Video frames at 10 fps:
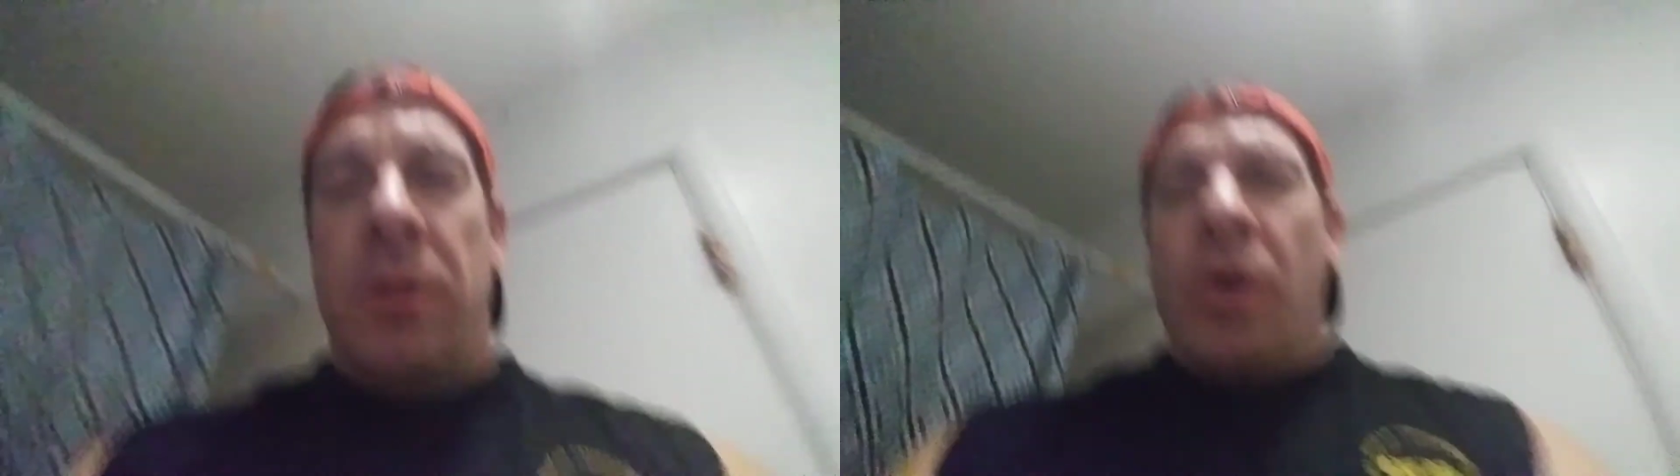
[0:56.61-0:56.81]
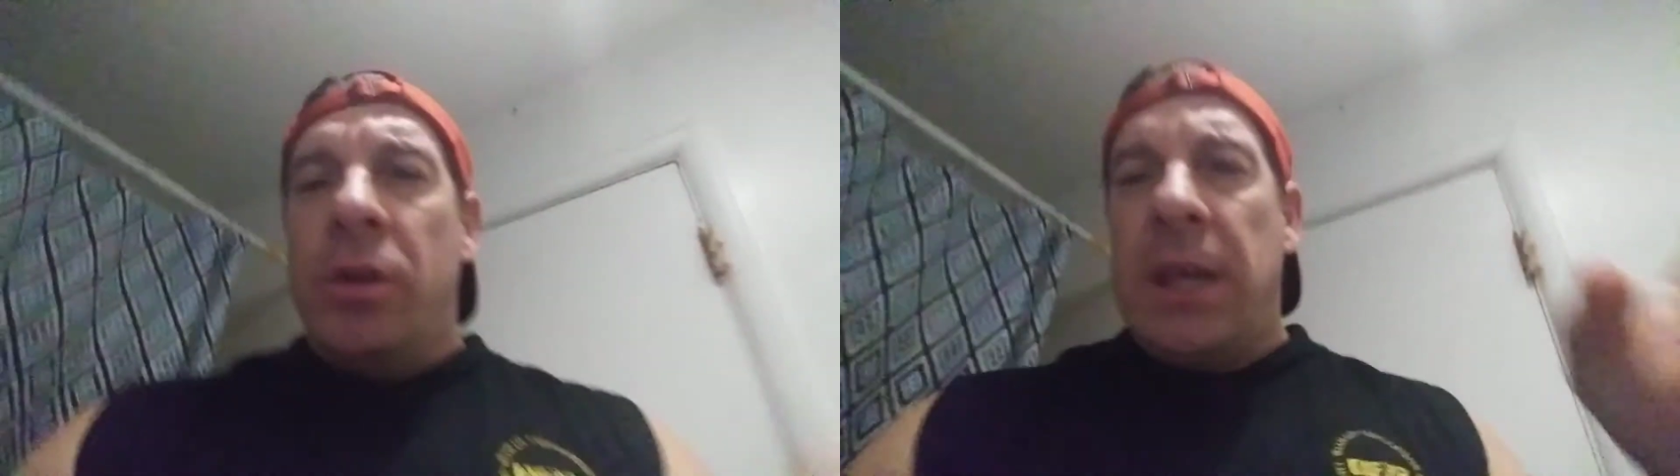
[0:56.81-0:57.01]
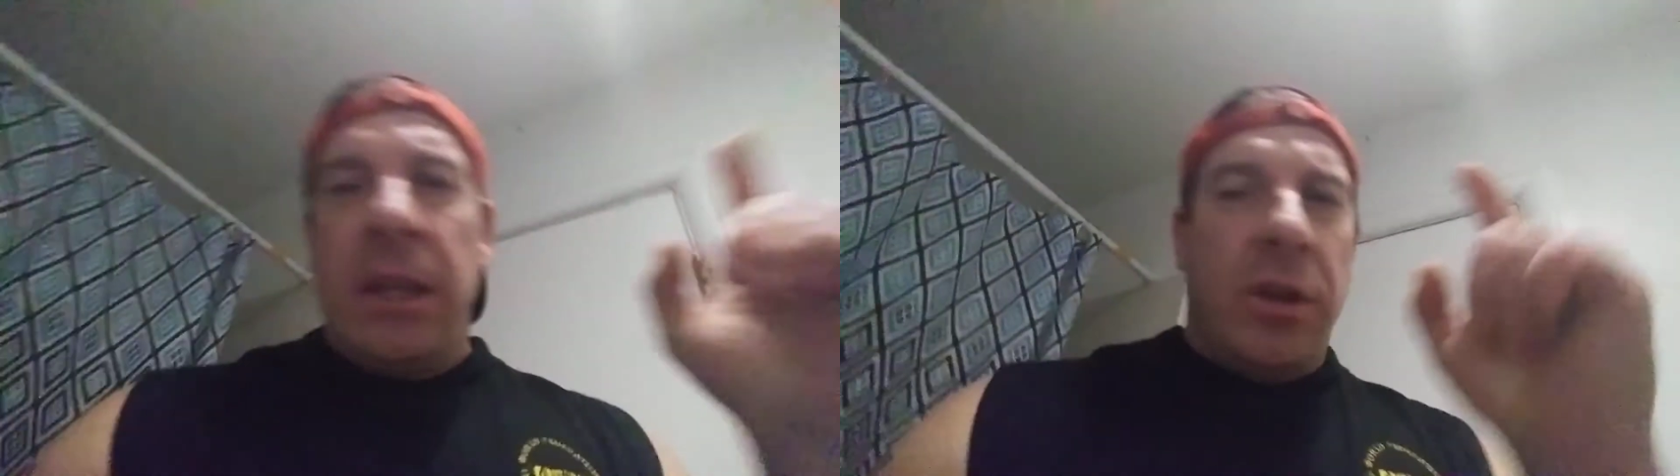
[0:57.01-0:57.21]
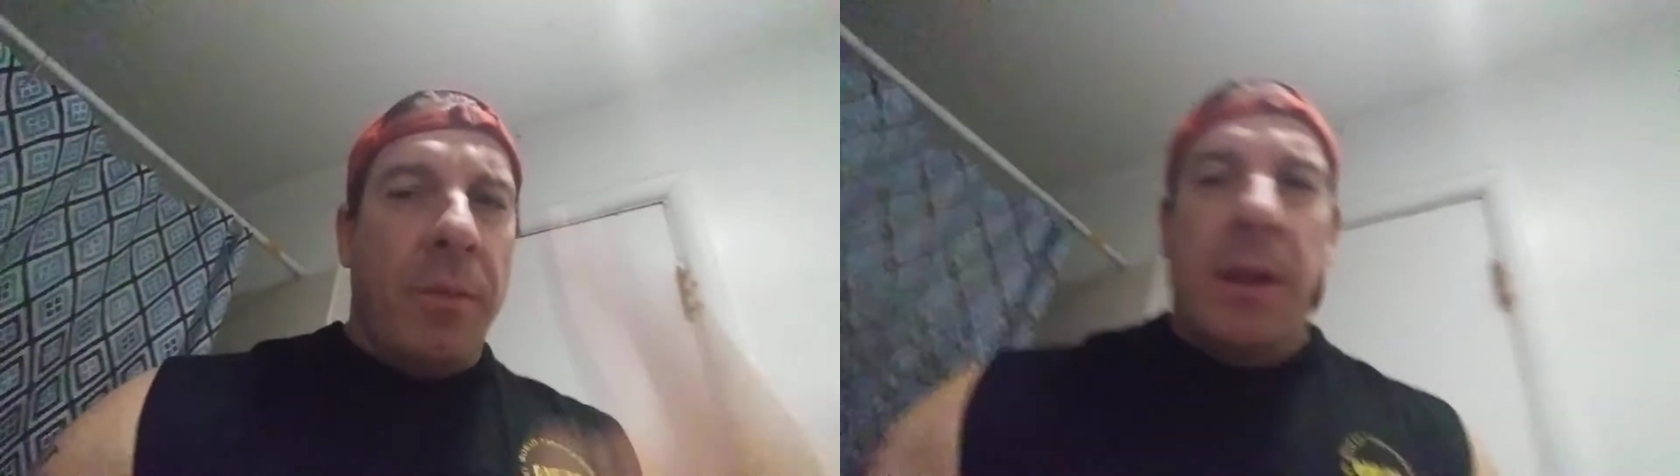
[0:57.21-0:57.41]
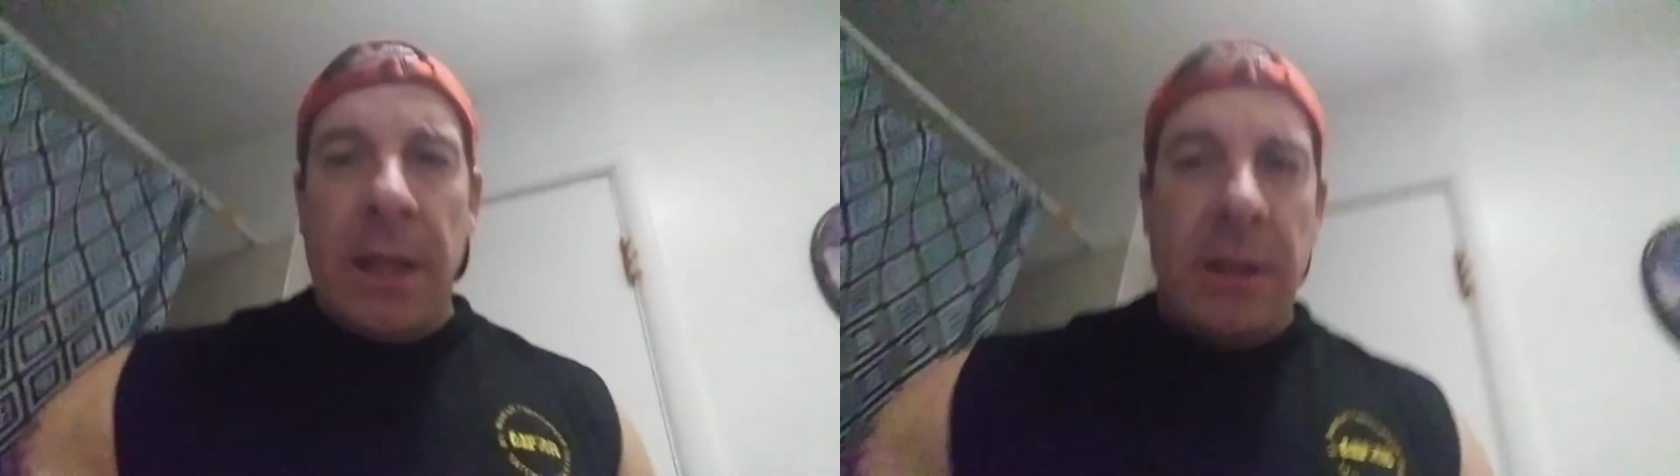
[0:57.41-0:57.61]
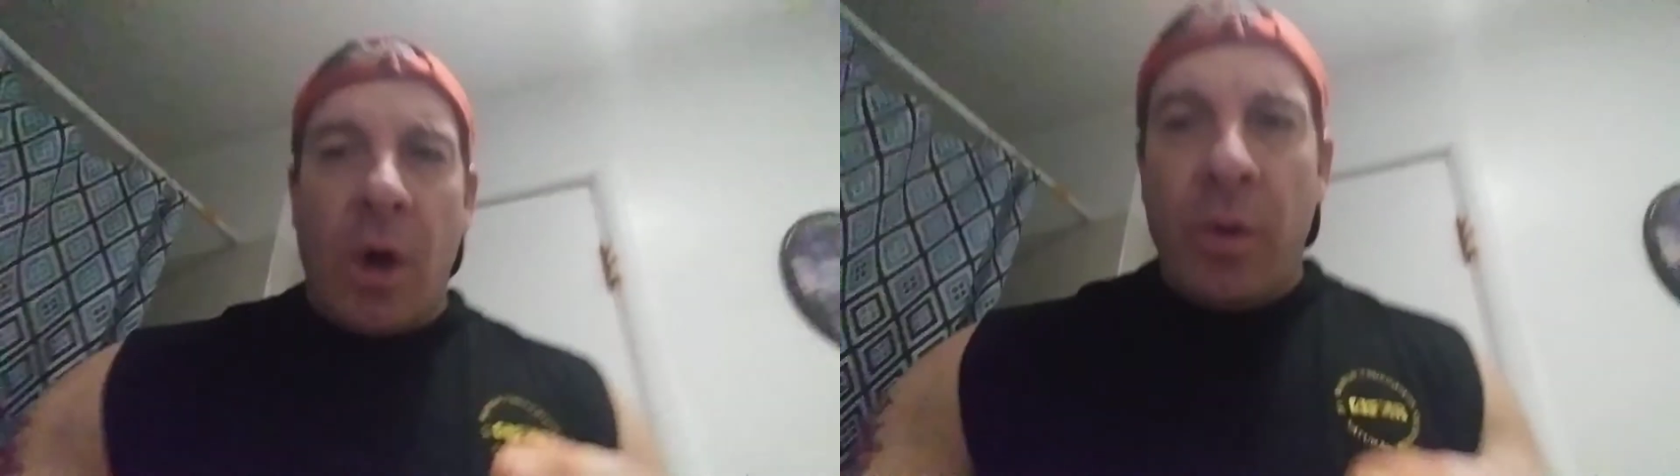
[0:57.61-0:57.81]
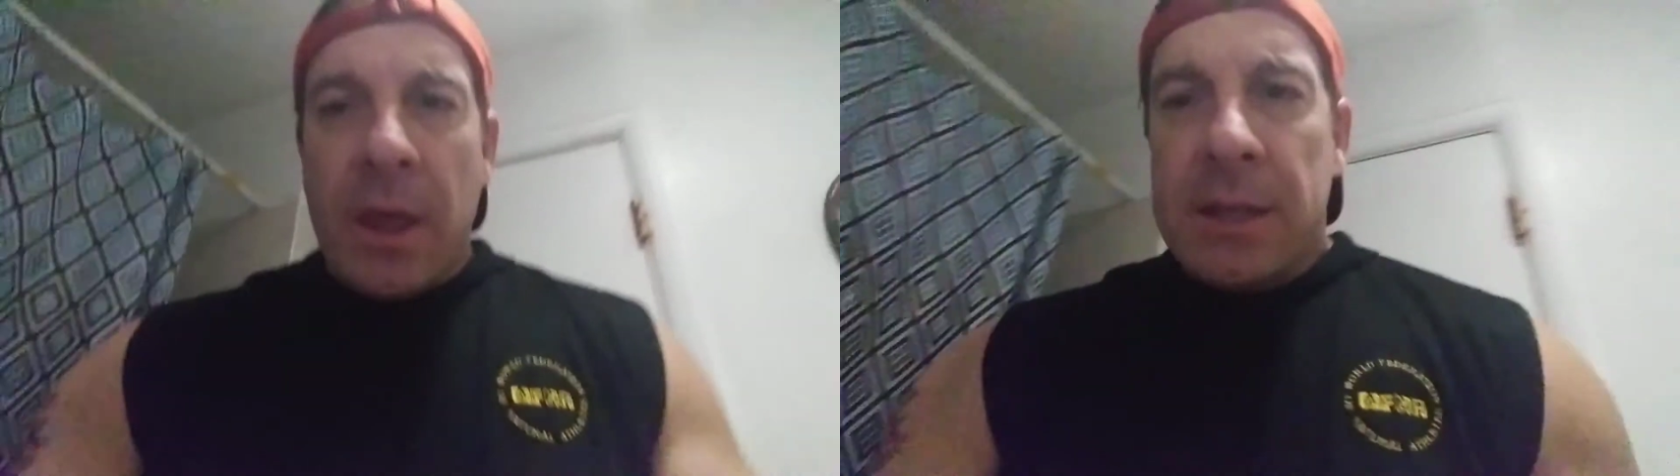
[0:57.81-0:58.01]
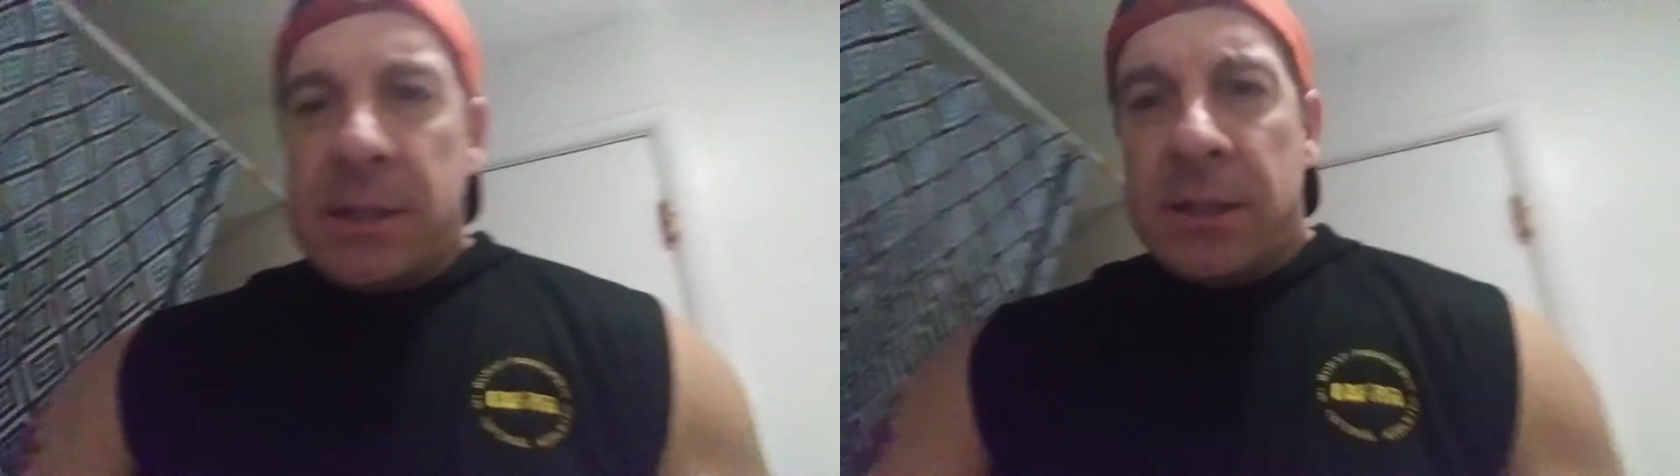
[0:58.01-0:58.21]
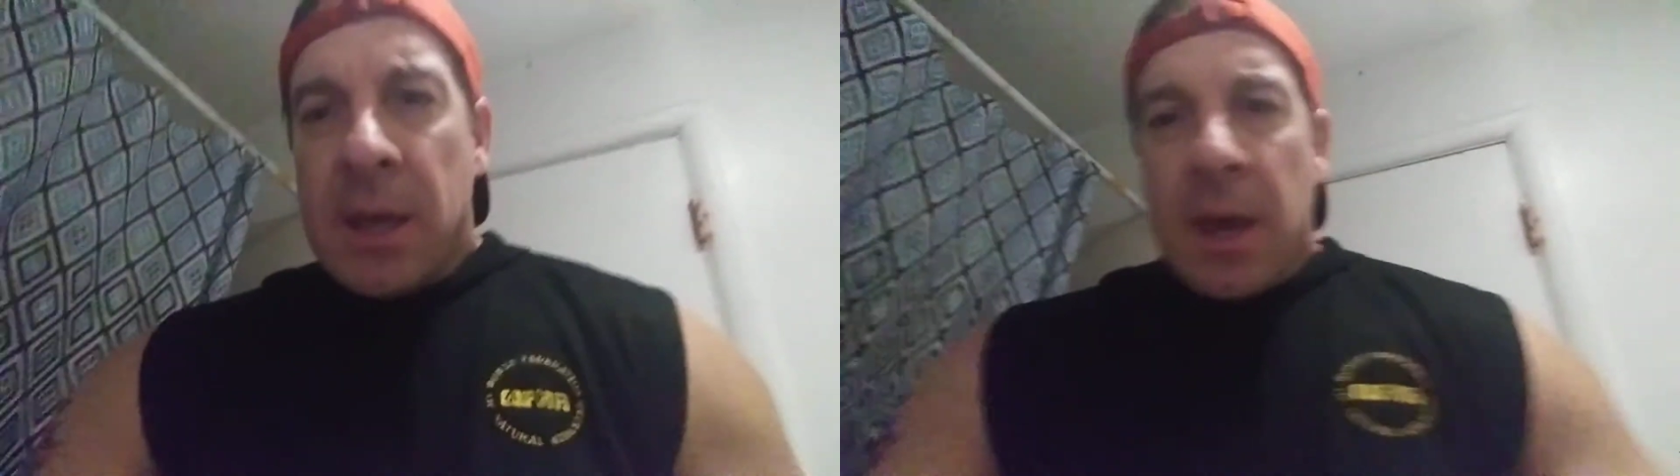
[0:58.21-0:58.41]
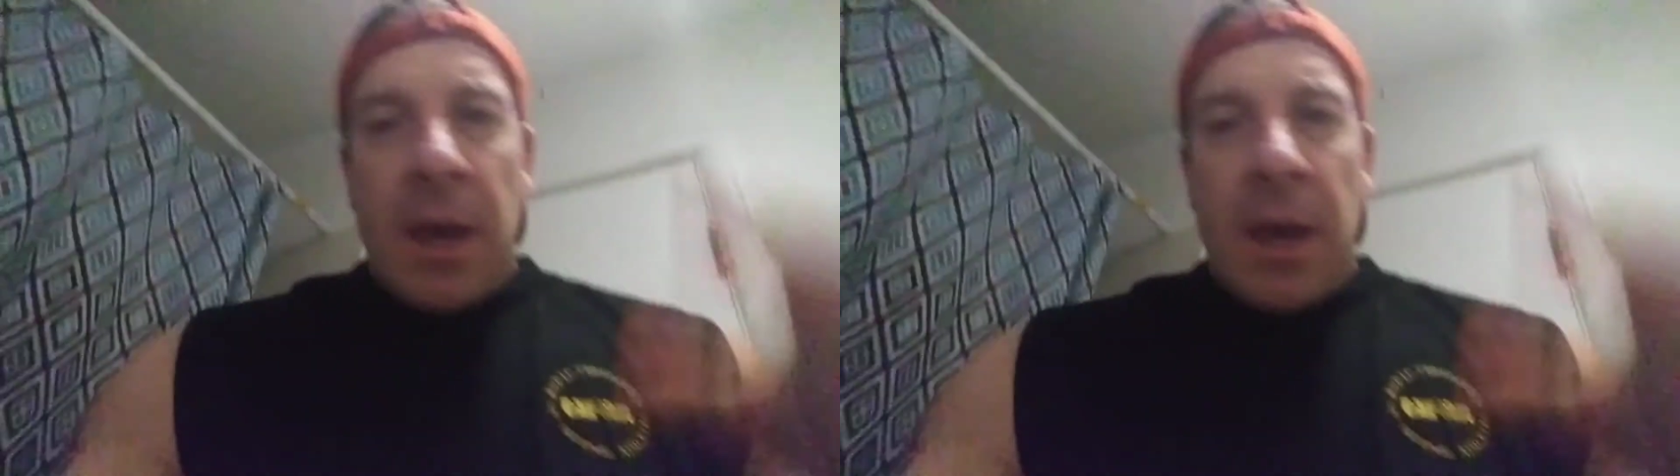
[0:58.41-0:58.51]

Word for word: don't eat too many donuts